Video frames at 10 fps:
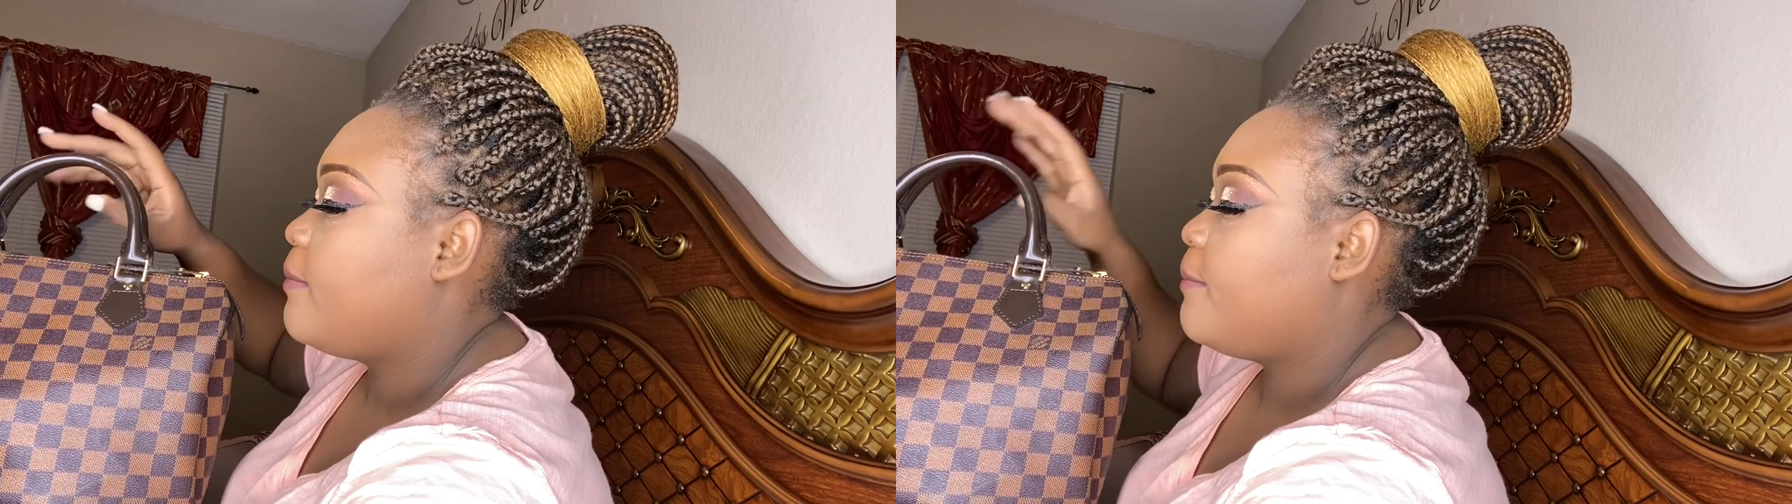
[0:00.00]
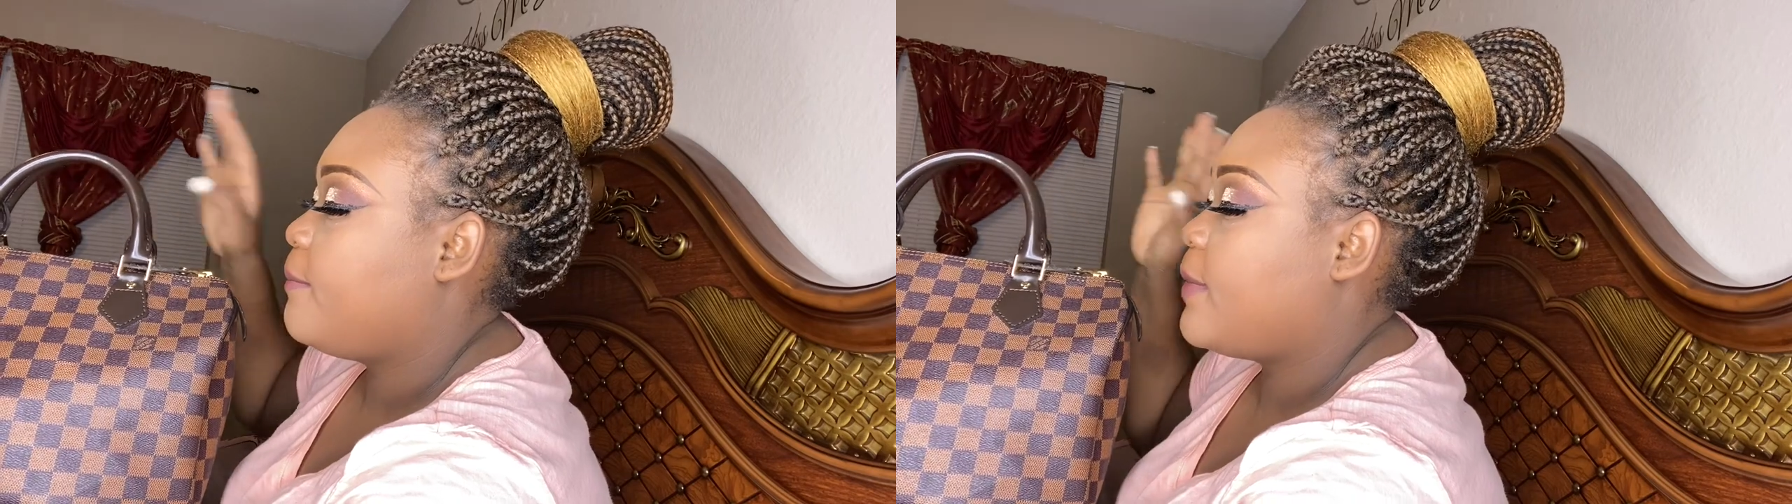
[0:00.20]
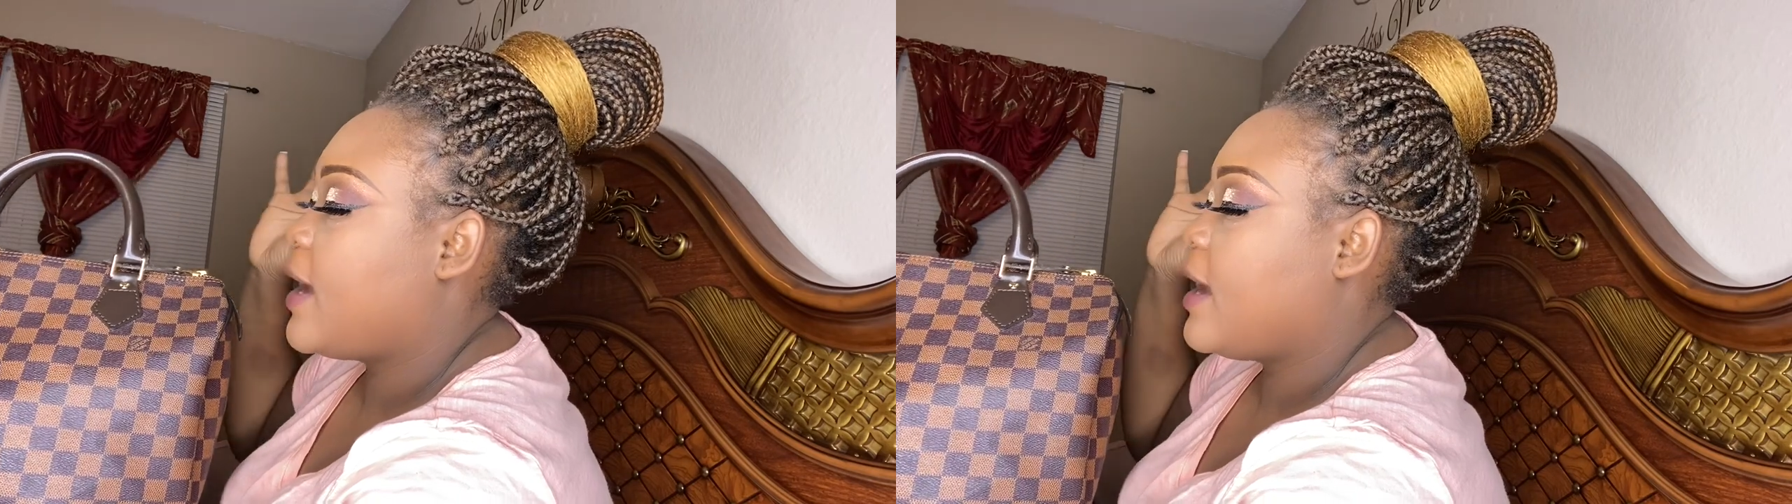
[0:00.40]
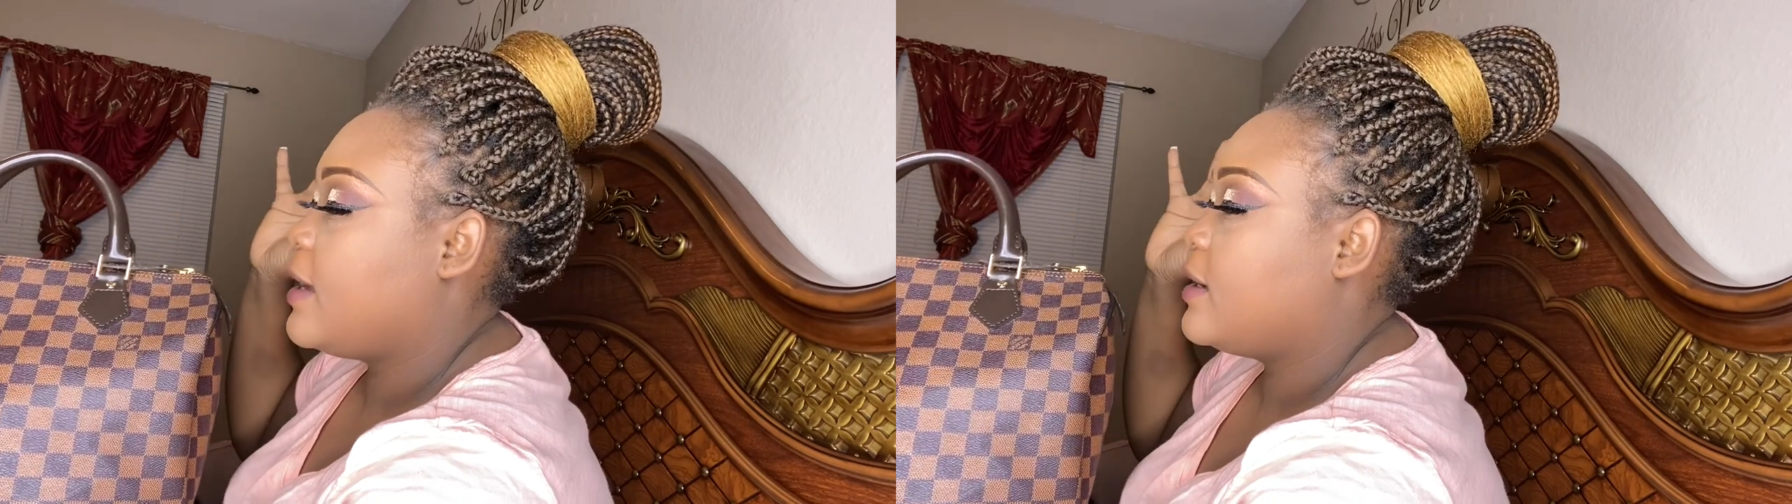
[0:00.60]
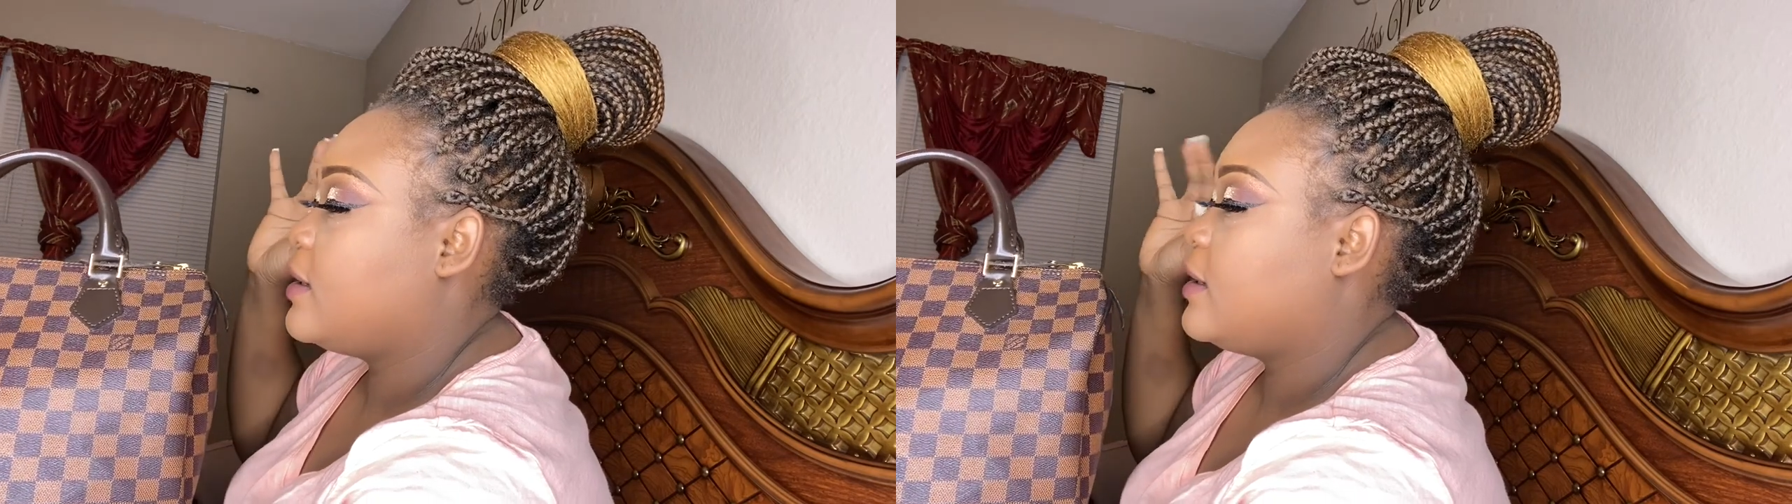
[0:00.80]

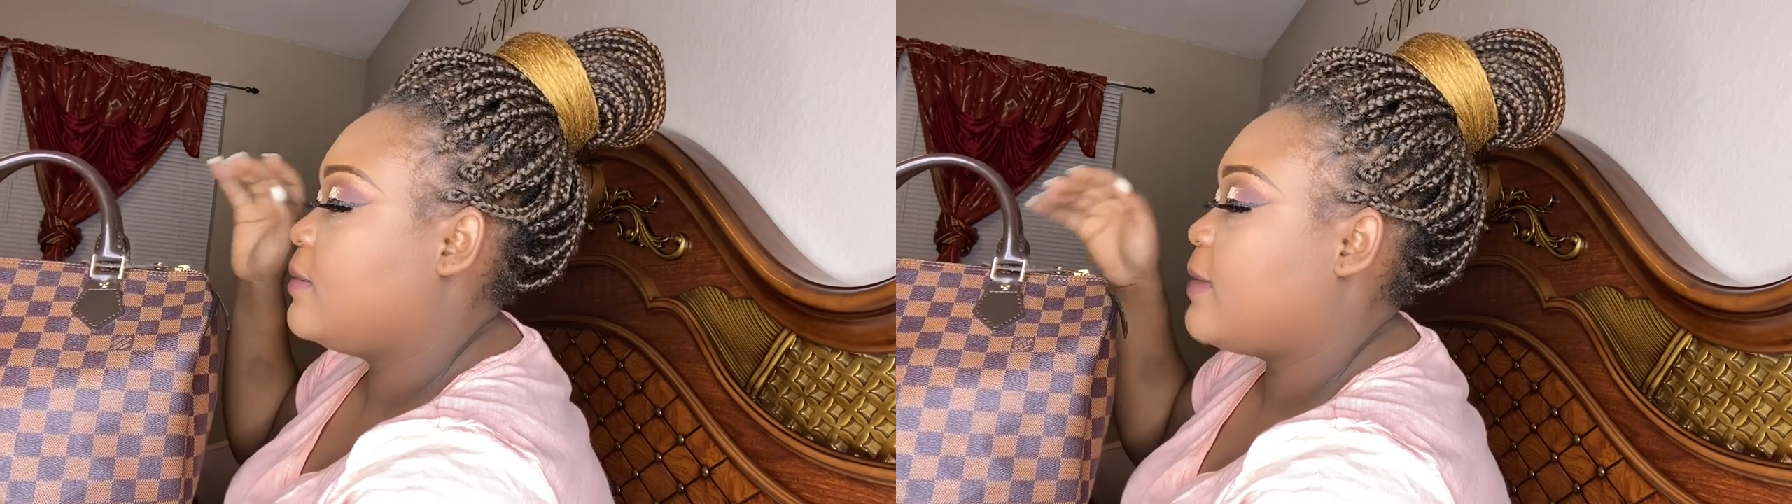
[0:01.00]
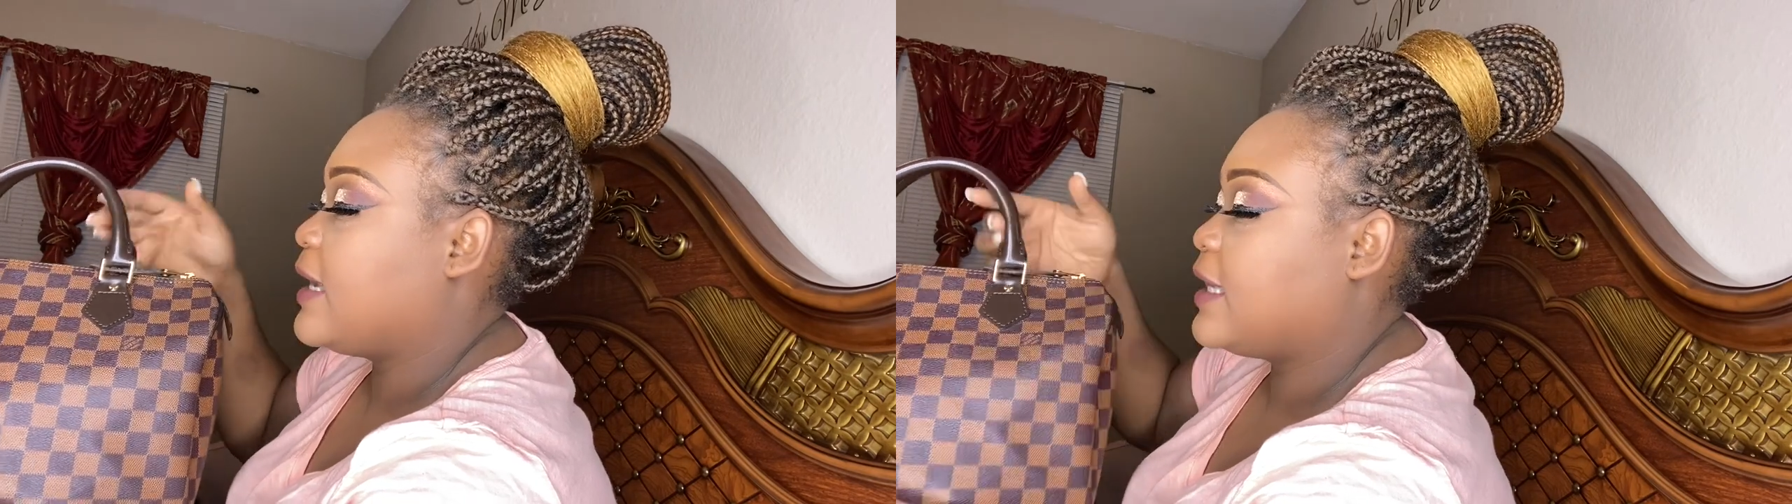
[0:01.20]
my